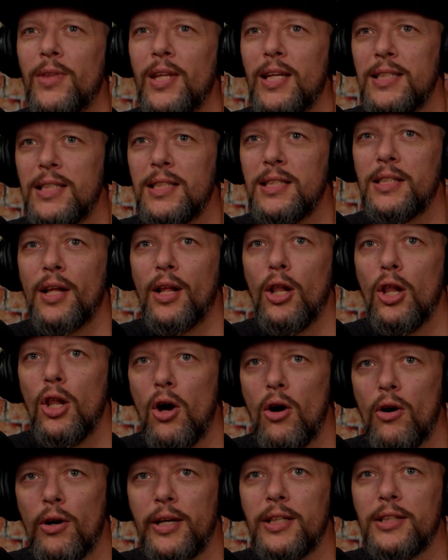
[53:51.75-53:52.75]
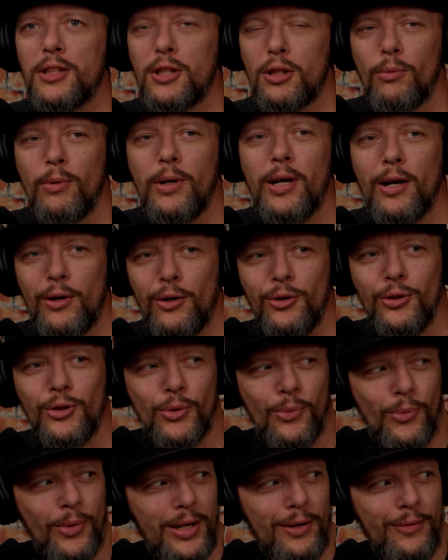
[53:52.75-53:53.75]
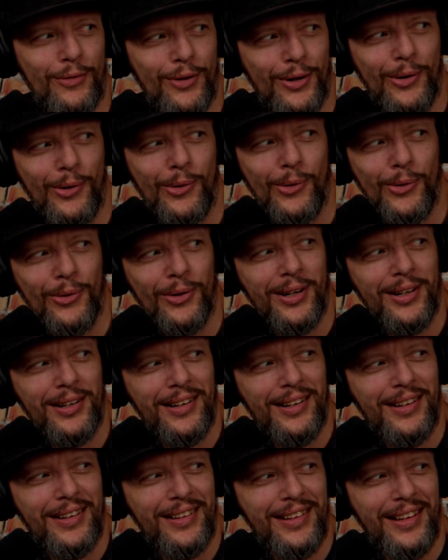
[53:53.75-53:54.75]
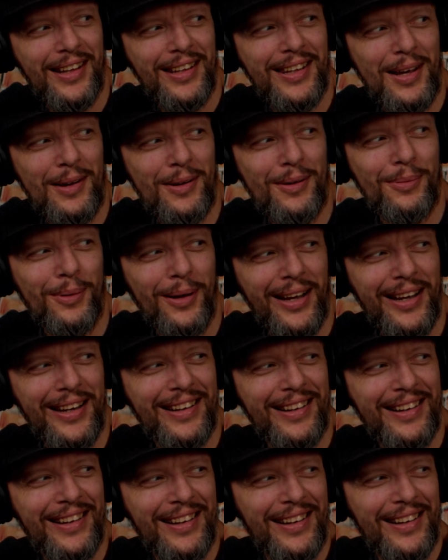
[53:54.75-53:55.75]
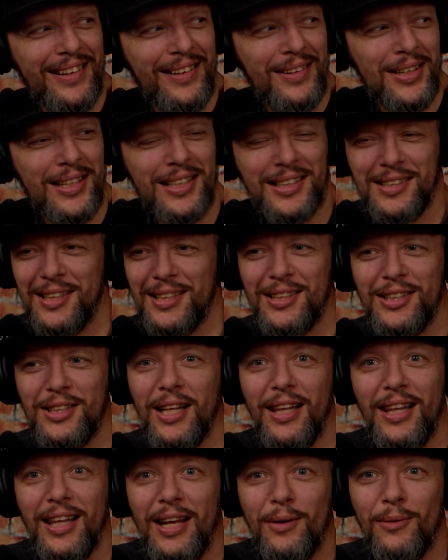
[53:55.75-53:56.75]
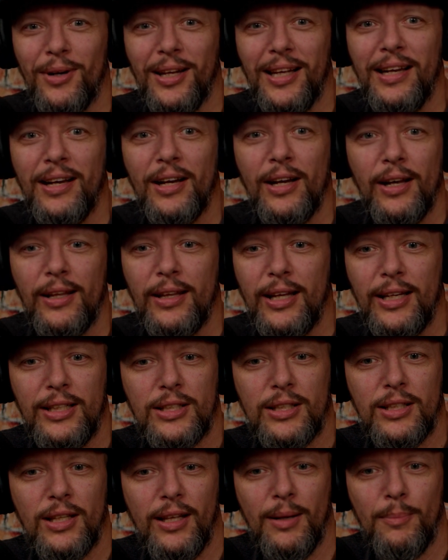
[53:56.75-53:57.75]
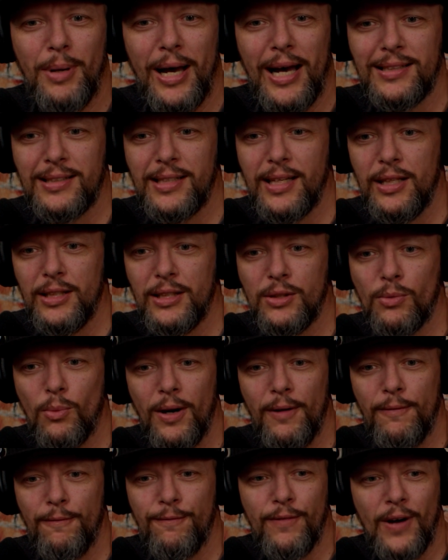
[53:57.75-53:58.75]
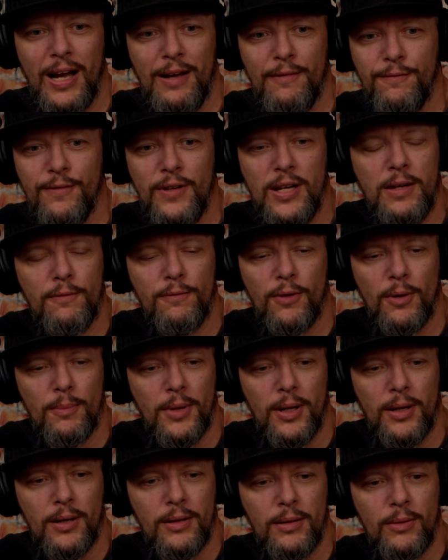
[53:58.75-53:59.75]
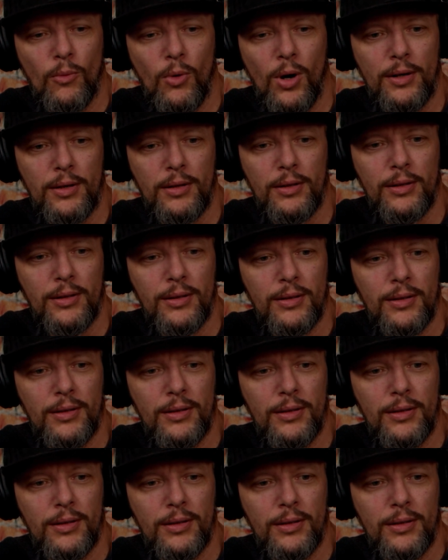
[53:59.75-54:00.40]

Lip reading: "This is the longest 320-foot hole that they've played," because literally the basket is what 5 feet from the water.